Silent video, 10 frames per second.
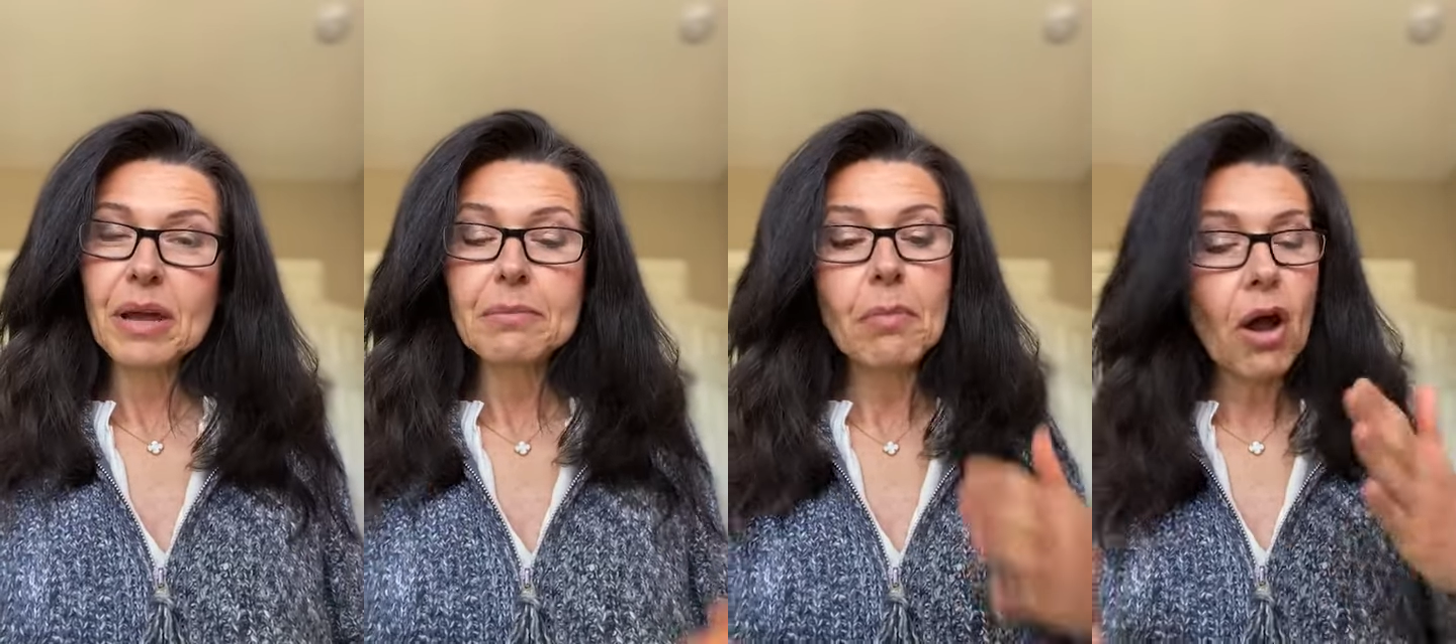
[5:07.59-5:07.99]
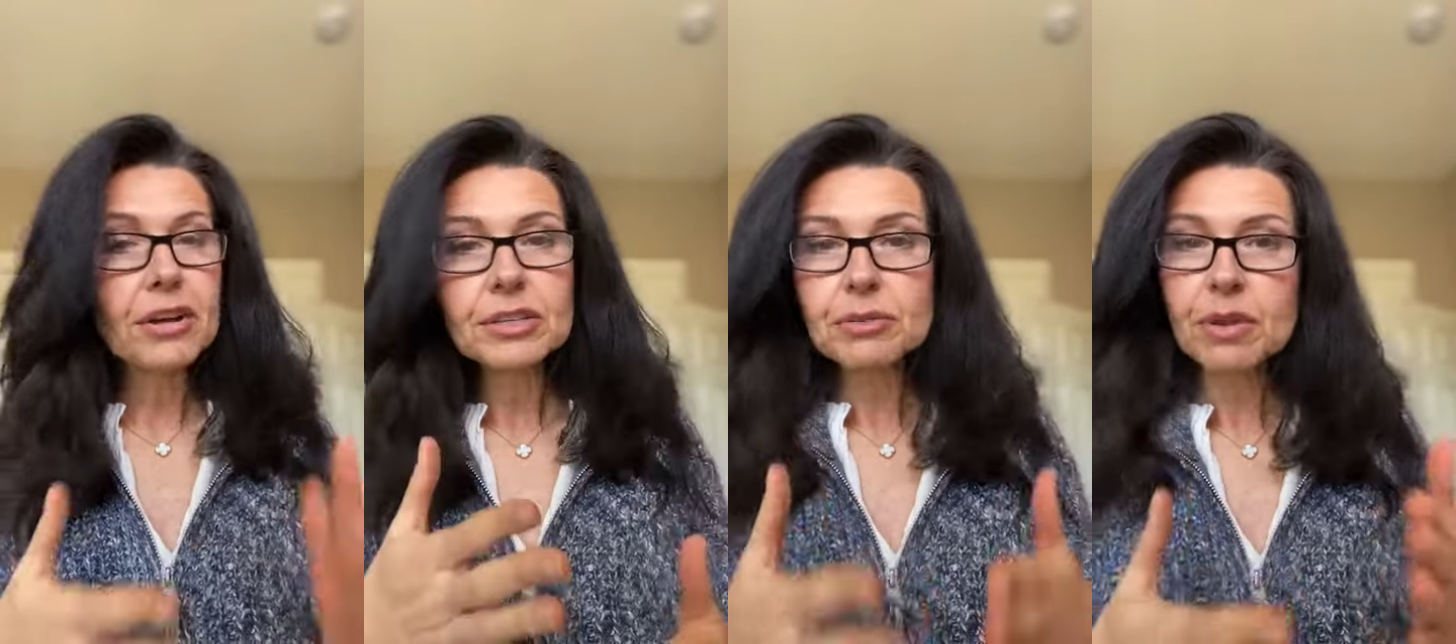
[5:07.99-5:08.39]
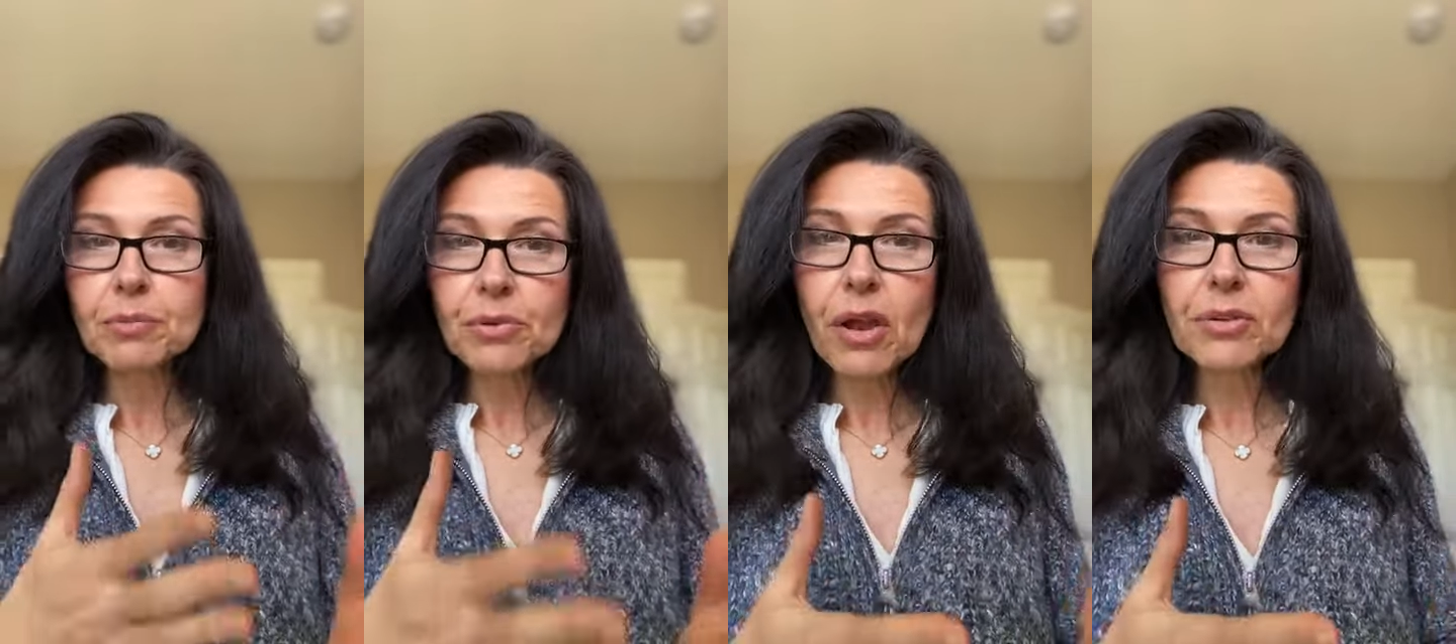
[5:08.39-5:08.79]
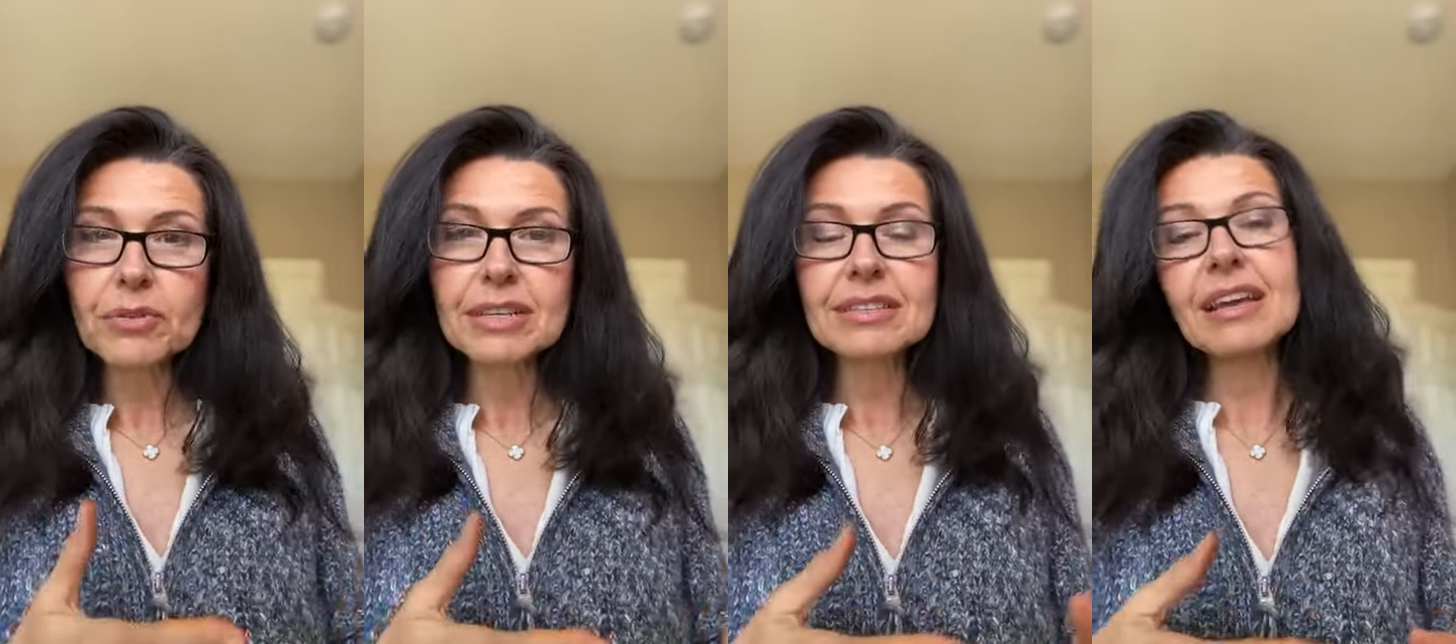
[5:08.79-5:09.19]
by monitoring
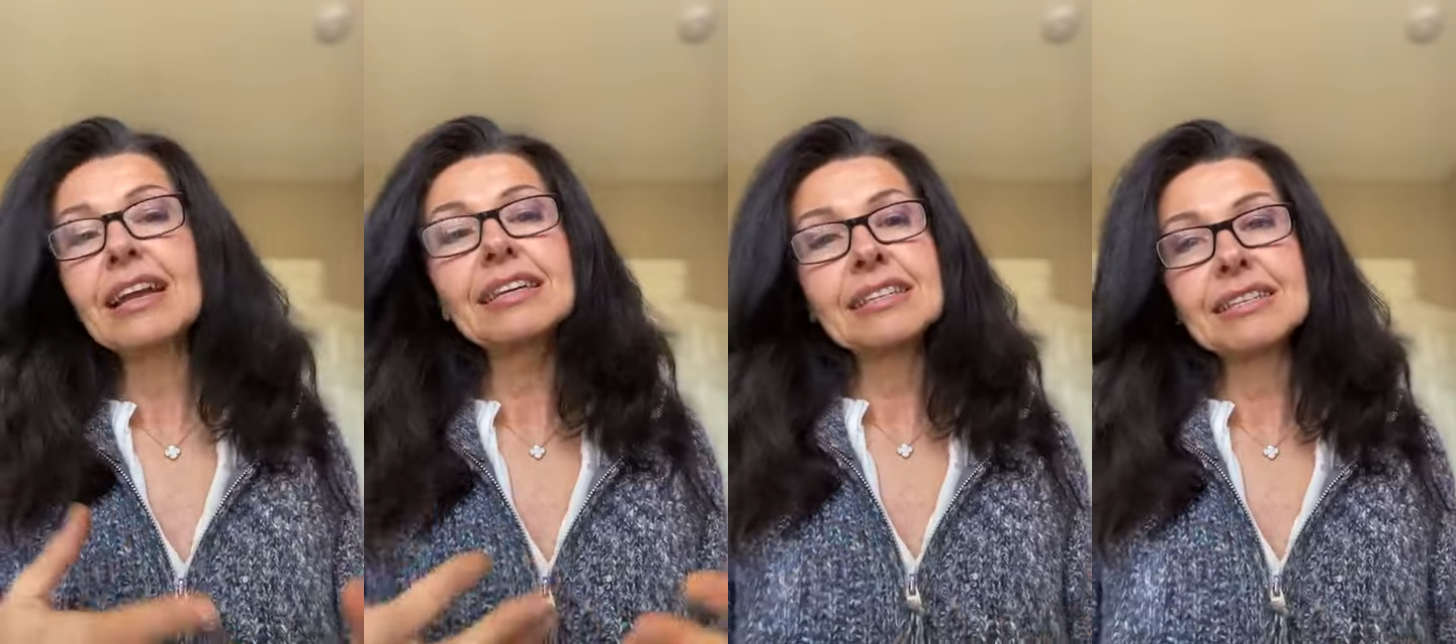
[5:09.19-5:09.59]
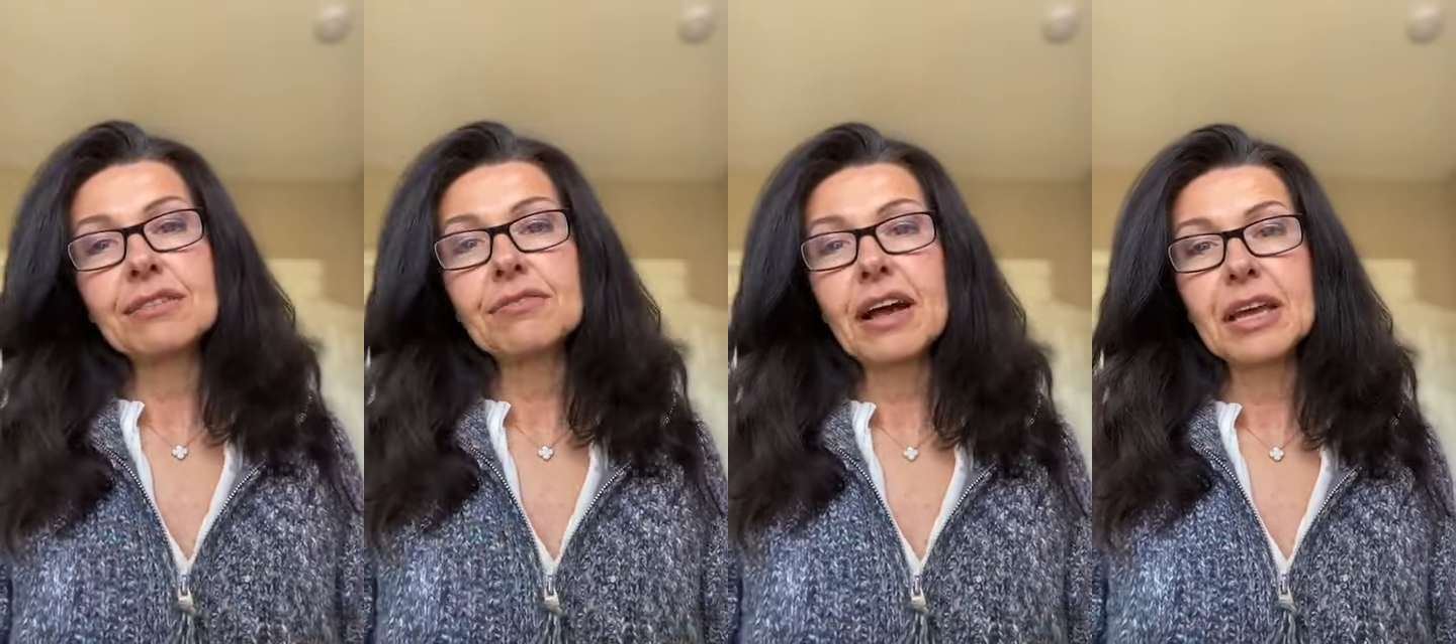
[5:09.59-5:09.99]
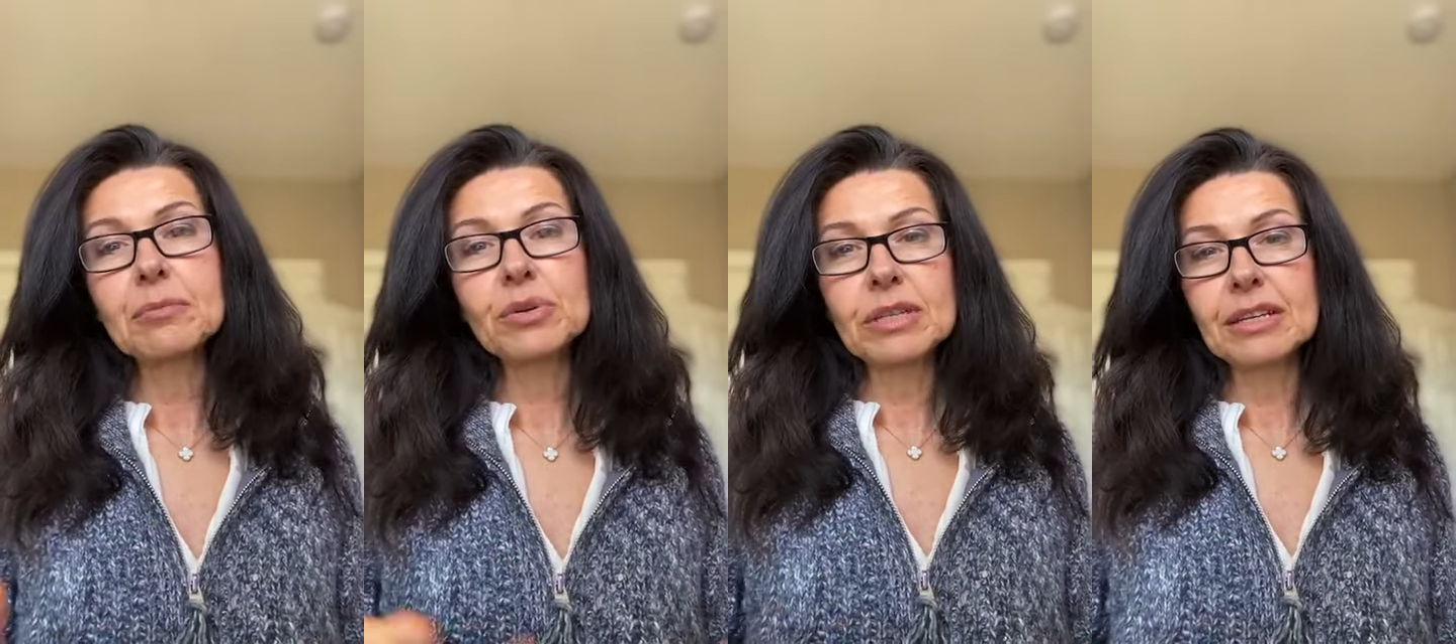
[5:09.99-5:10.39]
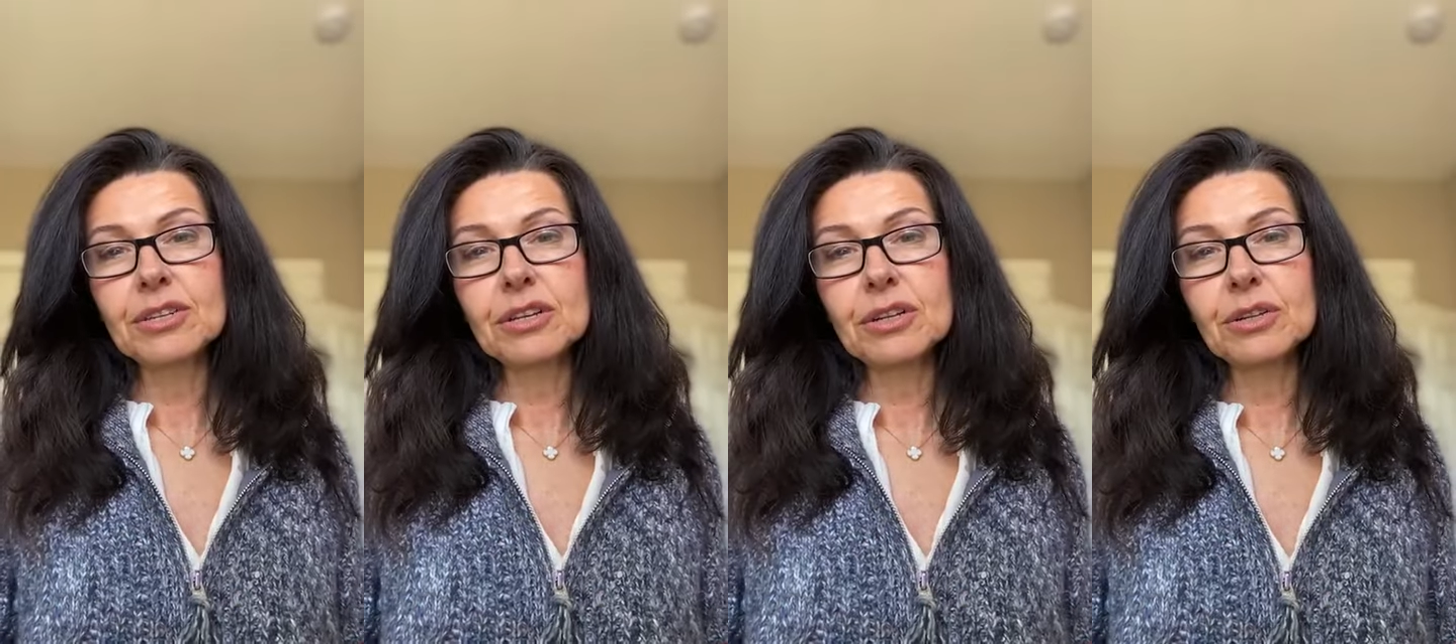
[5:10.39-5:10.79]
progress and identifying
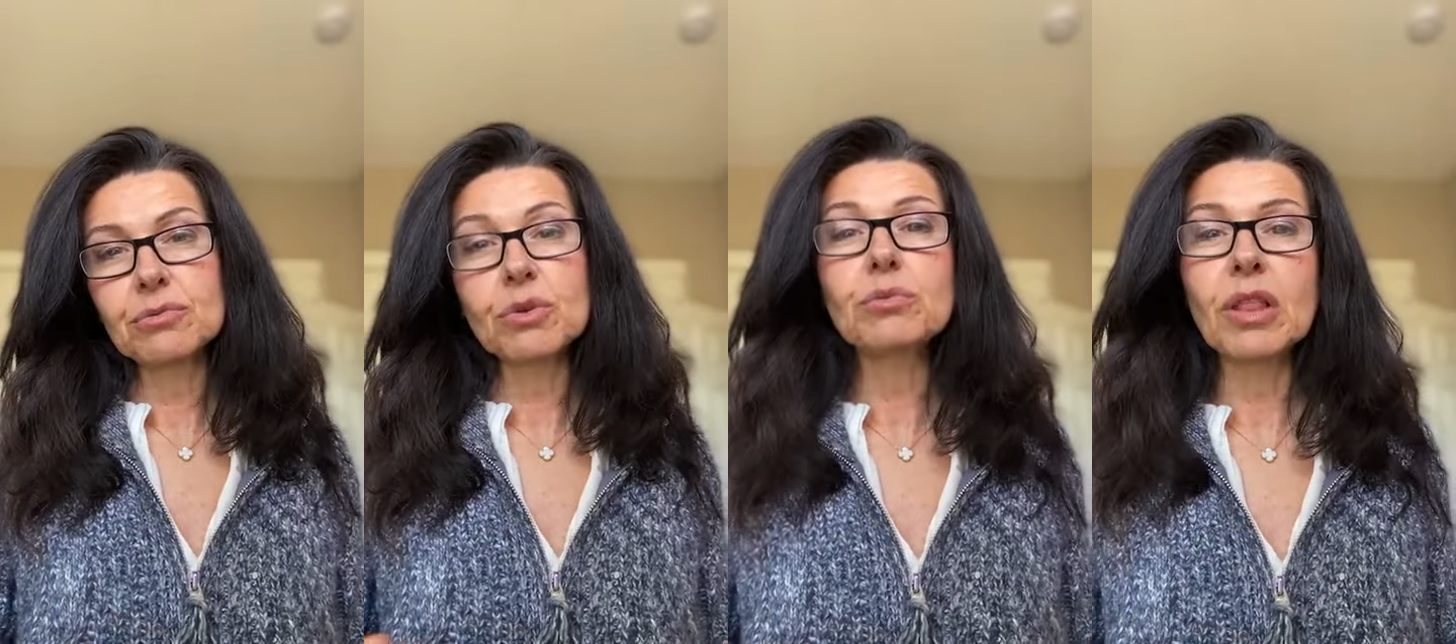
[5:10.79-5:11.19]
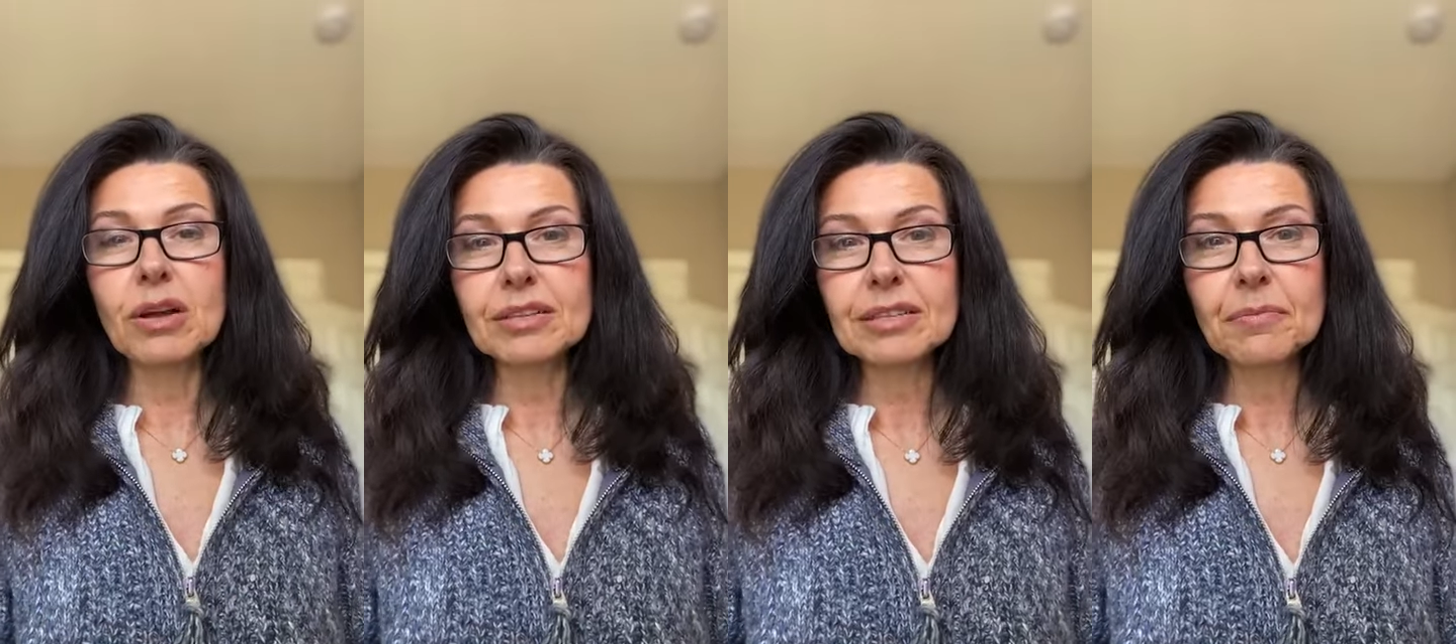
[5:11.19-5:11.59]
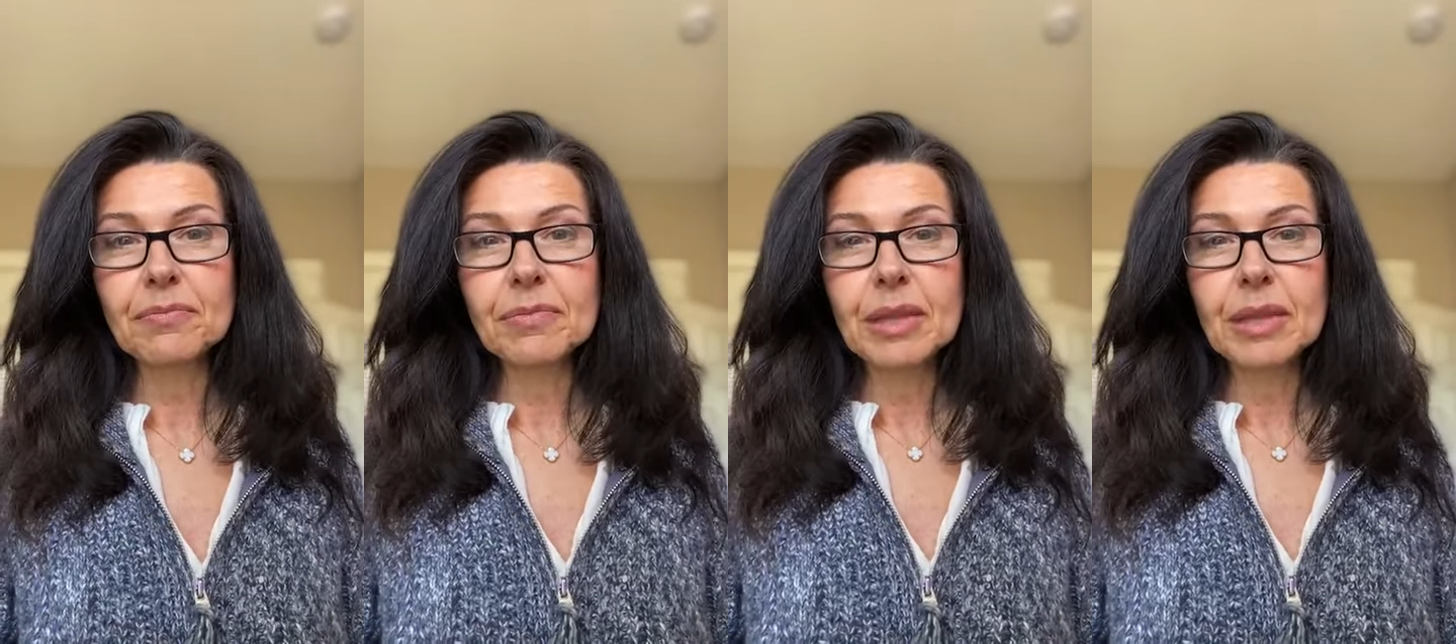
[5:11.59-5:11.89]
potential roadblocks.